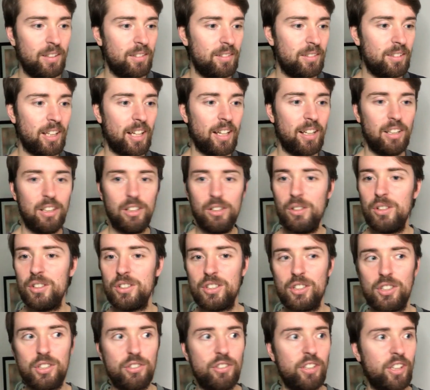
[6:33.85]
losing
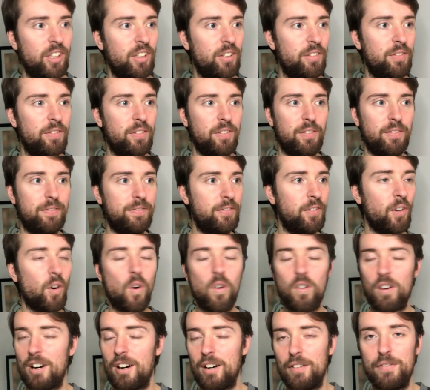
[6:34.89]
streak of
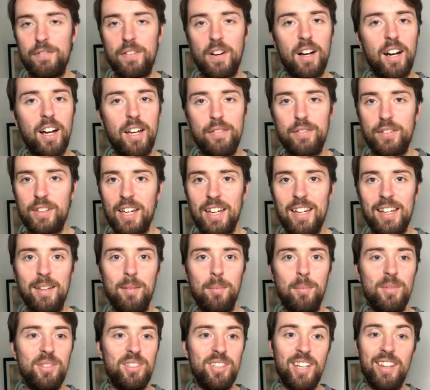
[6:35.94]
four out of five
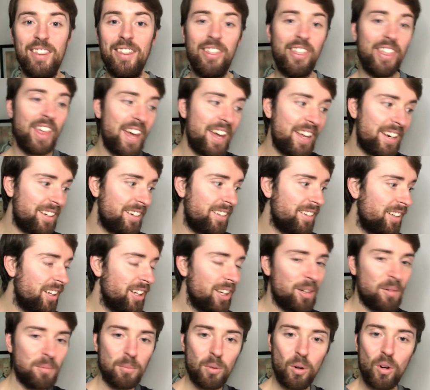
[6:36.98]
games. And then,
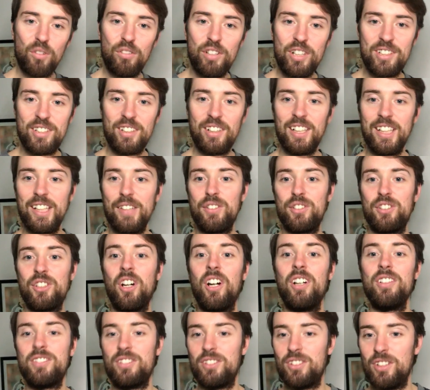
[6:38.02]
more recently, have
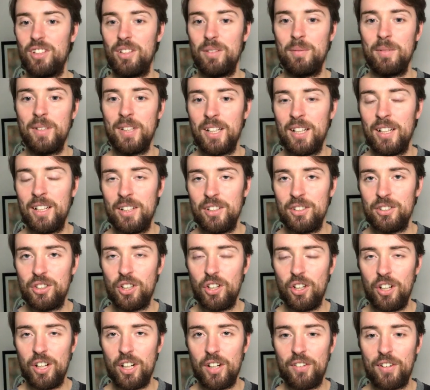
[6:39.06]
started to
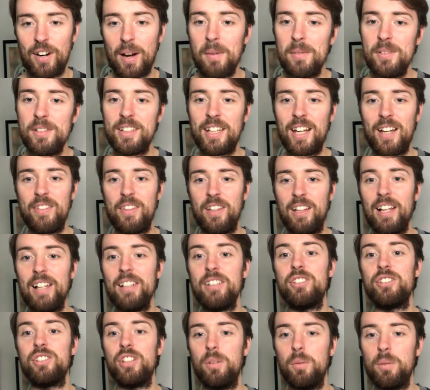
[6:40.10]
turn it around again. The
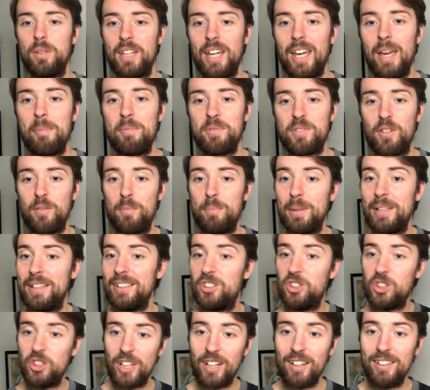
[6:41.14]
last two games, they've beat
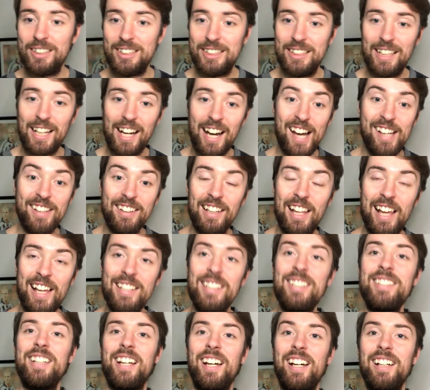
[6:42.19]
Chelsea and
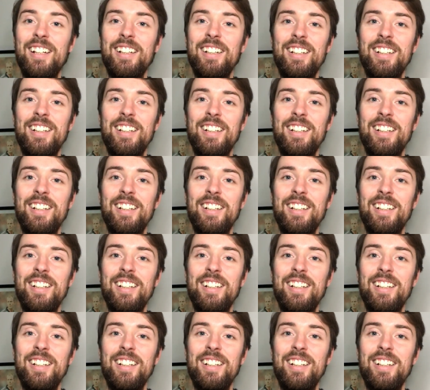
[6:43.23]
Leicester.